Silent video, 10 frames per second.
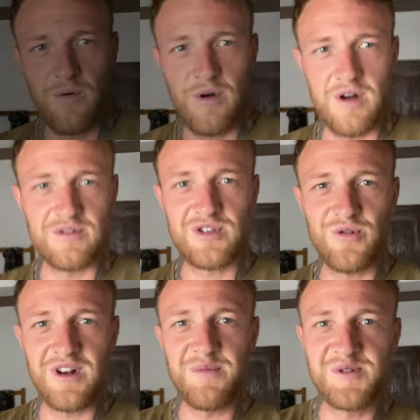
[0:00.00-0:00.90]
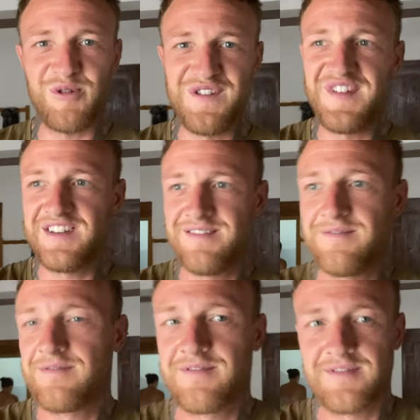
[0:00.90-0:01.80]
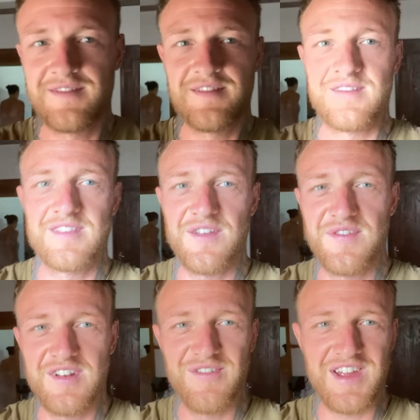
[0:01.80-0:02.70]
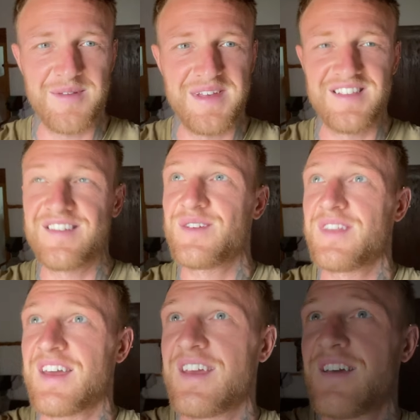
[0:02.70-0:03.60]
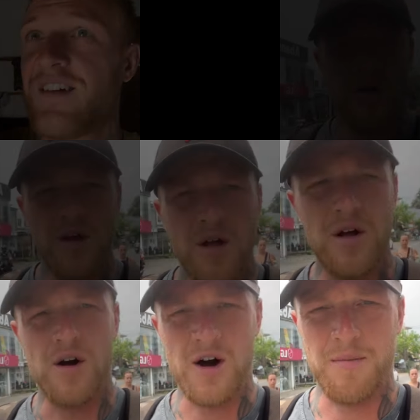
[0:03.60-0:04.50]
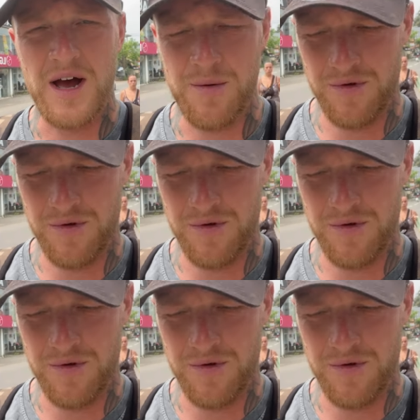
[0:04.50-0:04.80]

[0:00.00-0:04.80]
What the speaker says: Well, snorkeling was pretty fun. Definitely recommend to do that here. Oh, mate,